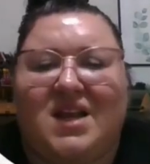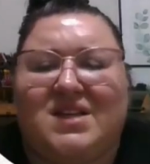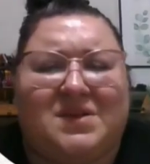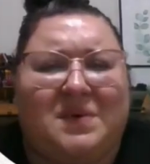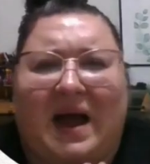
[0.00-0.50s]

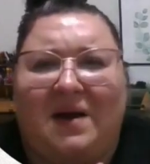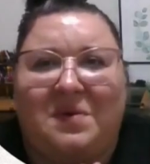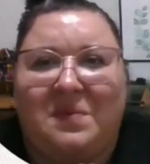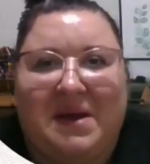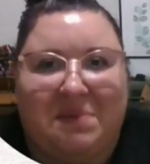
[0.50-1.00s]
So how
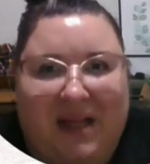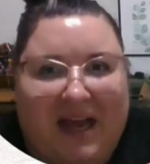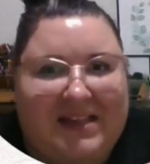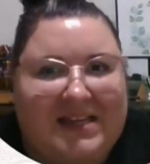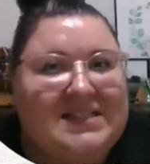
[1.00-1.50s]
can we
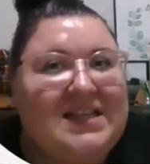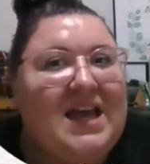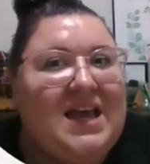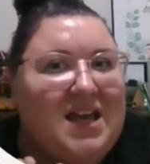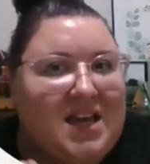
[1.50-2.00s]
apply these